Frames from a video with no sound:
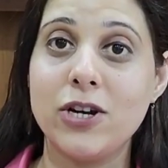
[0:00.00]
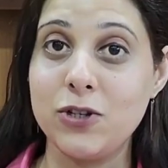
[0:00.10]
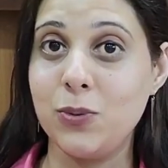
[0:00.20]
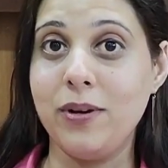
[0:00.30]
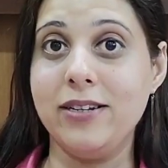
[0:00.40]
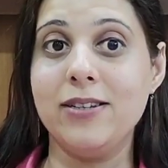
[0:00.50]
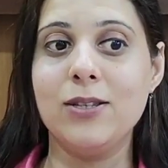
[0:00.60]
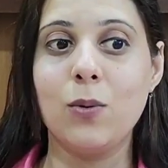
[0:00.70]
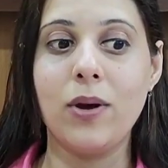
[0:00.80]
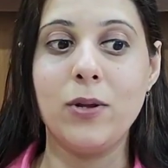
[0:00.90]

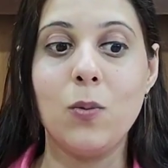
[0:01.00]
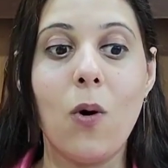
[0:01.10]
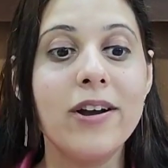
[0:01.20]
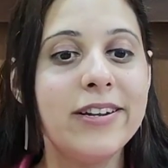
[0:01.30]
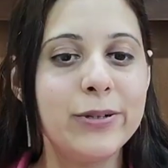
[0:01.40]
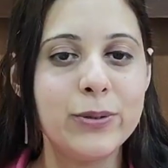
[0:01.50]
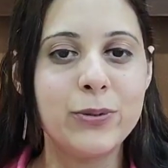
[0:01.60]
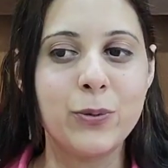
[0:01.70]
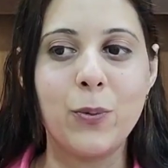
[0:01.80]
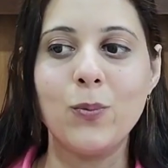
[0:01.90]
judgment. So when you walk into
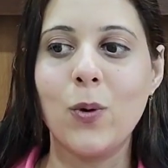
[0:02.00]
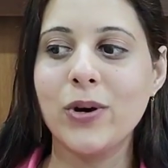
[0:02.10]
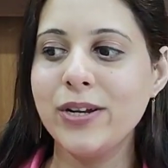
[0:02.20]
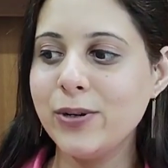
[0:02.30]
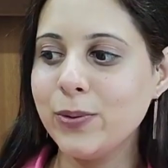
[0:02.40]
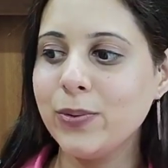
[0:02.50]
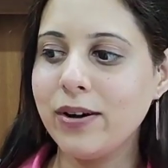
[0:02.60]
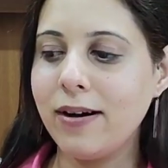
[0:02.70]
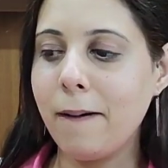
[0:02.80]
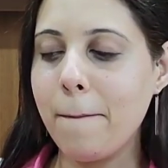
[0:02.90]
a room, walk
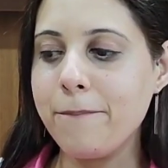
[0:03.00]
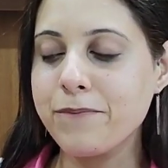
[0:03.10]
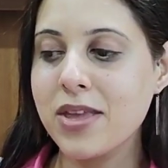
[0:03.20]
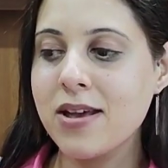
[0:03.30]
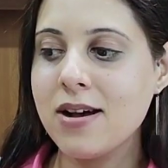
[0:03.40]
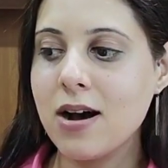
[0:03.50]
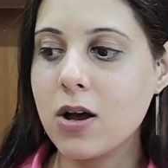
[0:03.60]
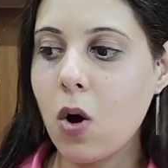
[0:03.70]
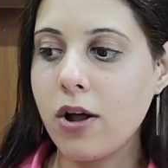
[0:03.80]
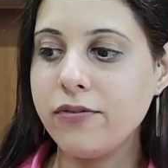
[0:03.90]
into
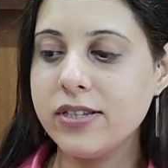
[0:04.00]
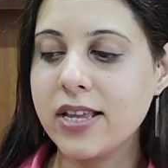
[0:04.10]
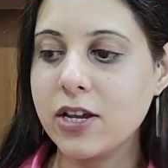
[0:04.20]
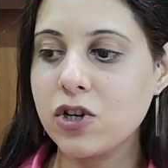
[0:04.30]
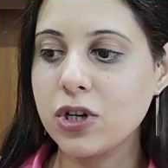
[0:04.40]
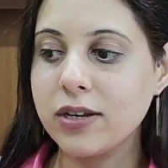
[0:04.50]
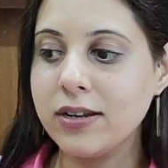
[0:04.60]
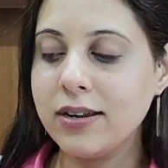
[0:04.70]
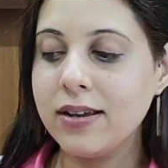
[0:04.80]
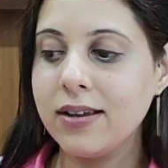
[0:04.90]
a
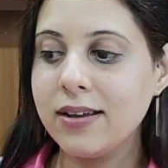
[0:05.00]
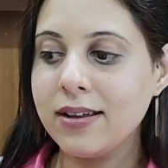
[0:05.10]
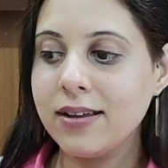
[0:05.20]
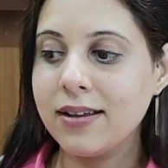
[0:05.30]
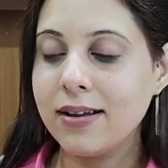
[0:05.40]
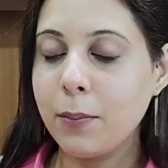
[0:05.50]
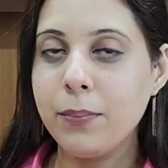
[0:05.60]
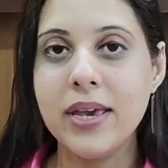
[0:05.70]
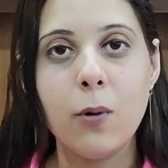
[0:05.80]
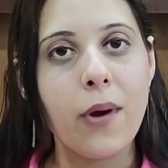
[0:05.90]
conversation,
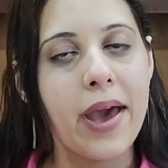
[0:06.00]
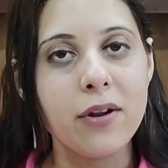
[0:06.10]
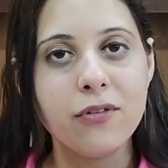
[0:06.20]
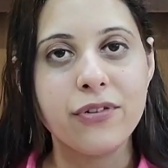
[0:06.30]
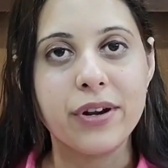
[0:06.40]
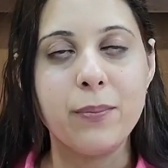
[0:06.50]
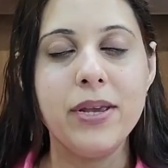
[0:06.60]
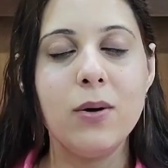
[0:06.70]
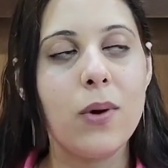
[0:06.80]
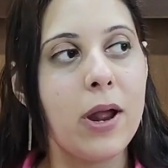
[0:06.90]
be aware of it,
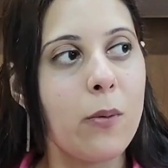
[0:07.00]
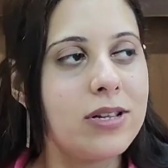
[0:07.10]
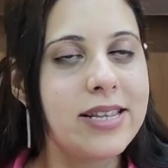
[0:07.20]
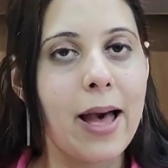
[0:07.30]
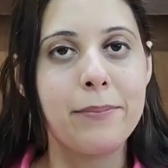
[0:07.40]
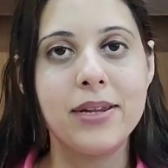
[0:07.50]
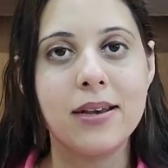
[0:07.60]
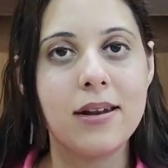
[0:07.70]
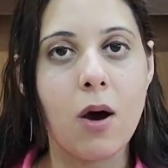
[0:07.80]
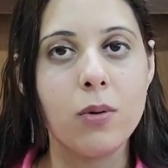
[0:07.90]
be aware what's
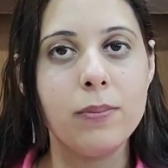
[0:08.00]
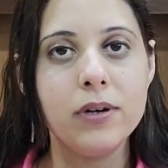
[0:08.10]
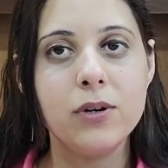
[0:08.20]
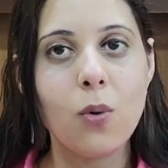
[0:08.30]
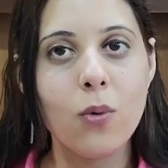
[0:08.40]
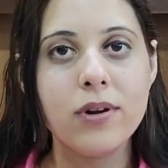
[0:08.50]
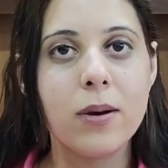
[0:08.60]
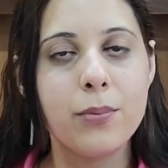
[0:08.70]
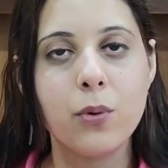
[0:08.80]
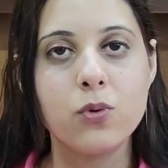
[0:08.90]
happening around, but don't
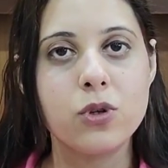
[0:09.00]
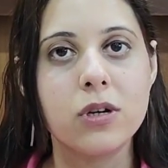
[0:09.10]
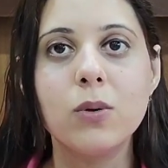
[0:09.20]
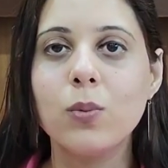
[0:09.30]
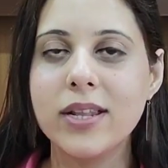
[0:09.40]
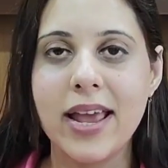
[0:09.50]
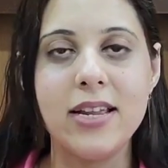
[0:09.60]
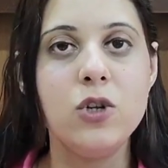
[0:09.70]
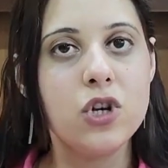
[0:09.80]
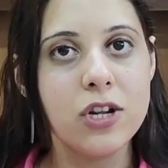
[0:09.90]
approach it with
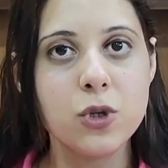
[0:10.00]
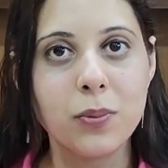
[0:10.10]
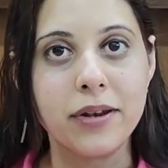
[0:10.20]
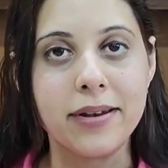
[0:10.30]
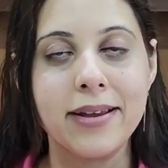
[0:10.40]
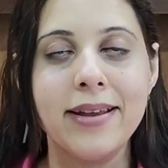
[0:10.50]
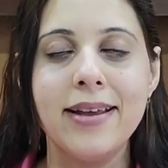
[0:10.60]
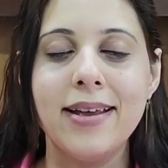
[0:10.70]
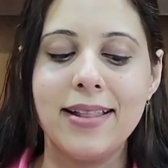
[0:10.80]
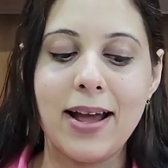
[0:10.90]
any judgment.
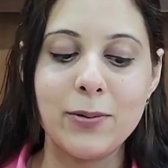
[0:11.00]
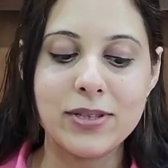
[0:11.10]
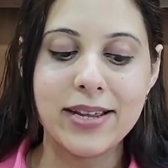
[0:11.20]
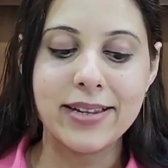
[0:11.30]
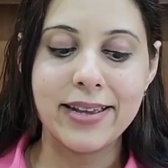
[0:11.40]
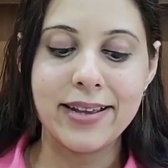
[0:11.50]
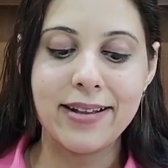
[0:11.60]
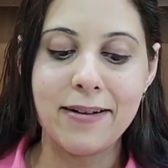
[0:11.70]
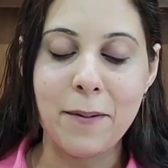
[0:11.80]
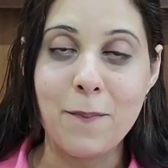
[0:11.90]
That was, I
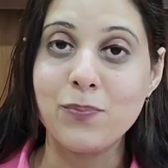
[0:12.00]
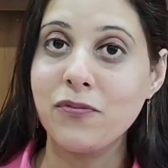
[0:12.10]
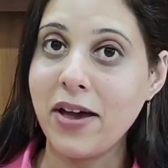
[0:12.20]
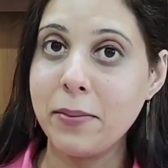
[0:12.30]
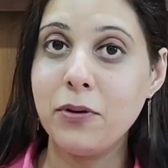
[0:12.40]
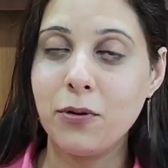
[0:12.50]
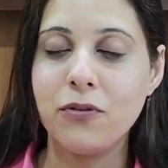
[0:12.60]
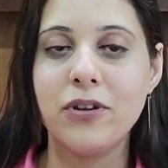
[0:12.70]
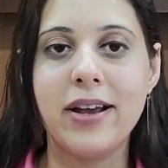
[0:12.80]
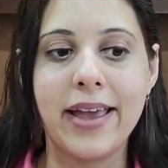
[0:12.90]
think, very
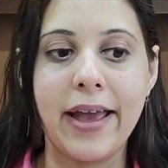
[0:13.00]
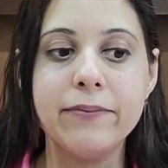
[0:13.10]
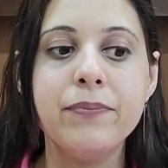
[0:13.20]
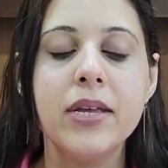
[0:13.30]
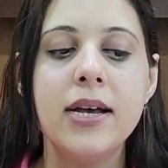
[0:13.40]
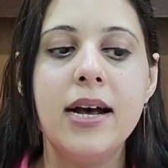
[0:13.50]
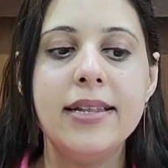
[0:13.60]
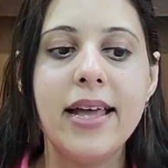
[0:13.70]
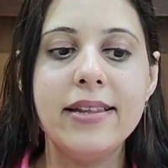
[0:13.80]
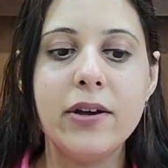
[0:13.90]
beautiful again.
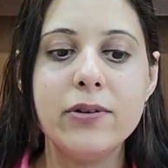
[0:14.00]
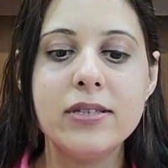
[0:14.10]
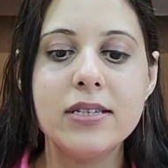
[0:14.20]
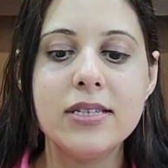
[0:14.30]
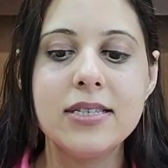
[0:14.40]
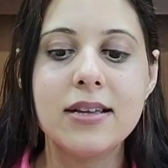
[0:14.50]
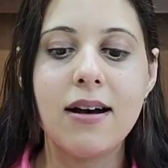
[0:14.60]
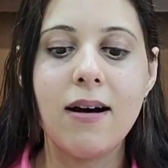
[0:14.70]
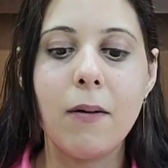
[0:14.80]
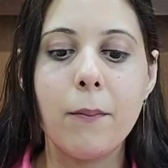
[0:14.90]
Then there is this
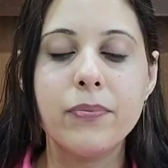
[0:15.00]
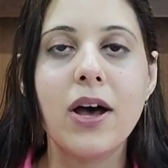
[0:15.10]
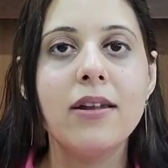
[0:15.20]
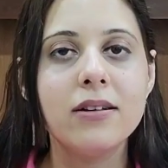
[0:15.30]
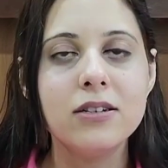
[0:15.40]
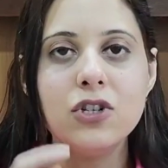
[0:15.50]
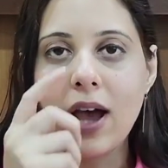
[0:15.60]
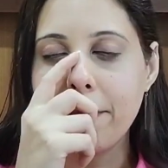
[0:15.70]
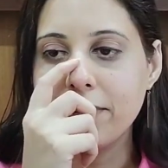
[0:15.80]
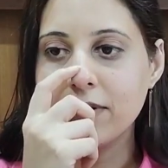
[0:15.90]
another
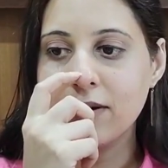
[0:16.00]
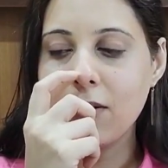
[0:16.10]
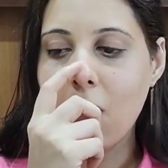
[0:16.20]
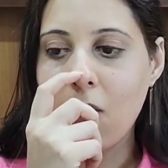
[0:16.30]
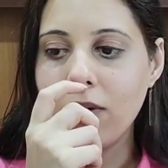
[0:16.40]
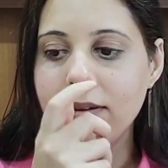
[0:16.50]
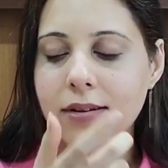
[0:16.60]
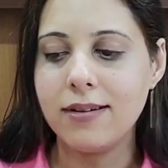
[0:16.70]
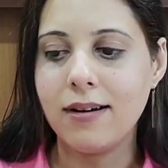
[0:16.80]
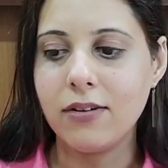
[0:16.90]
chapter
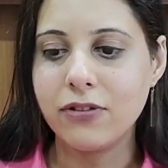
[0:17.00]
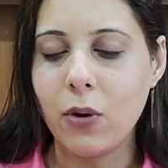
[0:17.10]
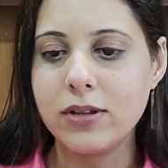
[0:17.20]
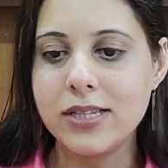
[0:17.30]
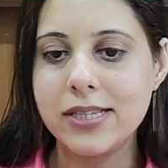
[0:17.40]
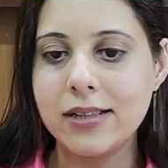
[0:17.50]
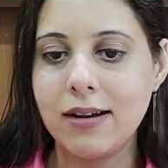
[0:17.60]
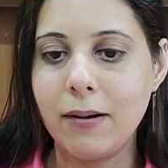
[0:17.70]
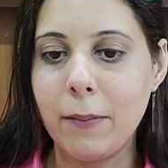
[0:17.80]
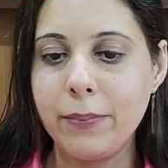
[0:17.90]
on, of course,
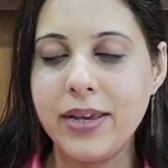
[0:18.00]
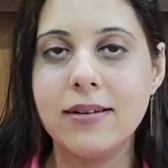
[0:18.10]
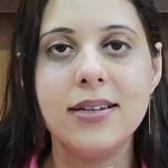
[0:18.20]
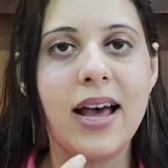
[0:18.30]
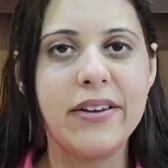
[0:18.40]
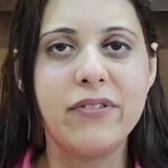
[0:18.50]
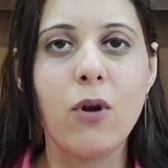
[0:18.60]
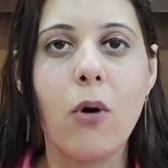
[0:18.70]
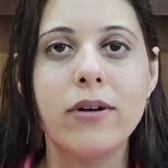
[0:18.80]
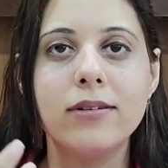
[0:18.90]
being a
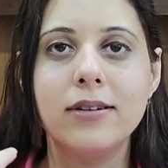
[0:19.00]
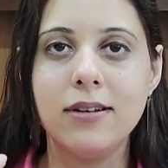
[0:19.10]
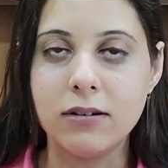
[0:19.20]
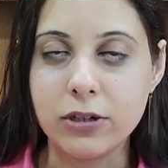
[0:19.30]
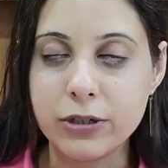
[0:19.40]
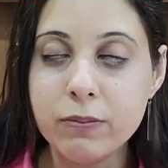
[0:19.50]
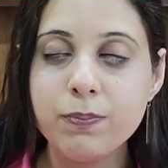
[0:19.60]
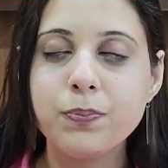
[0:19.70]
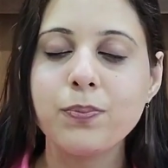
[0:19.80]
lifelong learner.